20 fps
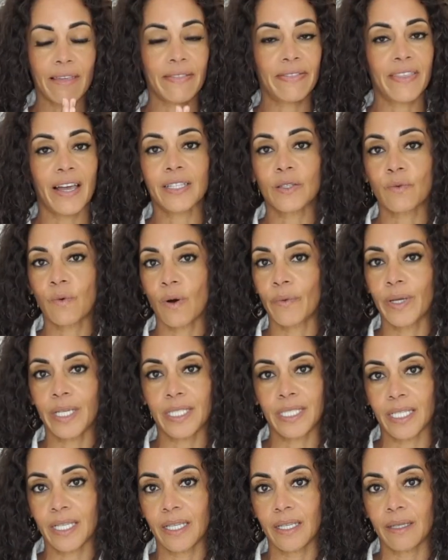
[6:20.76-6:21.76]
that that's what we
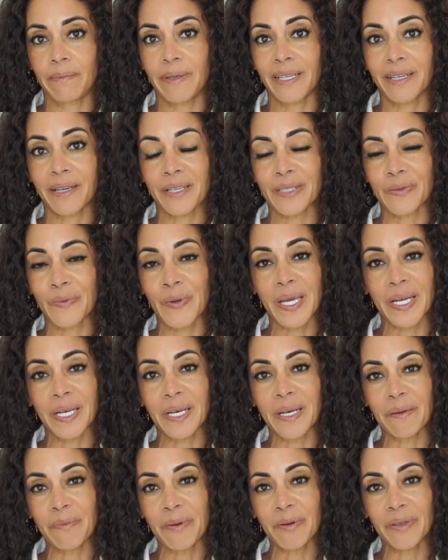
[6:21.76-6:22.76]
did, because we
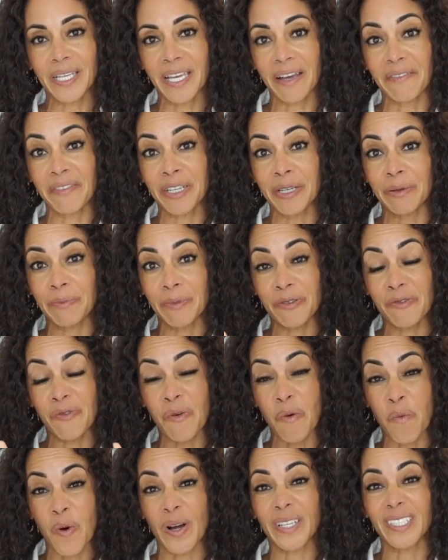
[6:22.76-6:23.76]
ended up only having to move
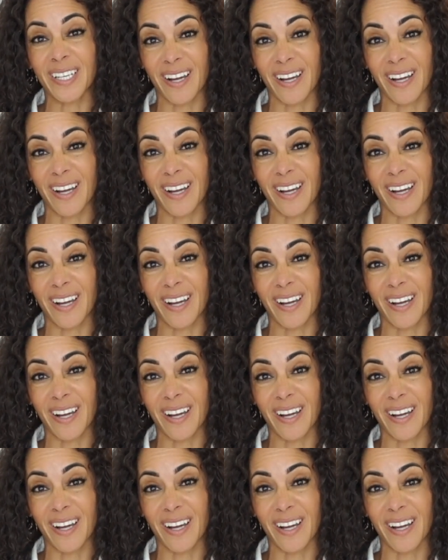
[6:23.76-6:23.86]
one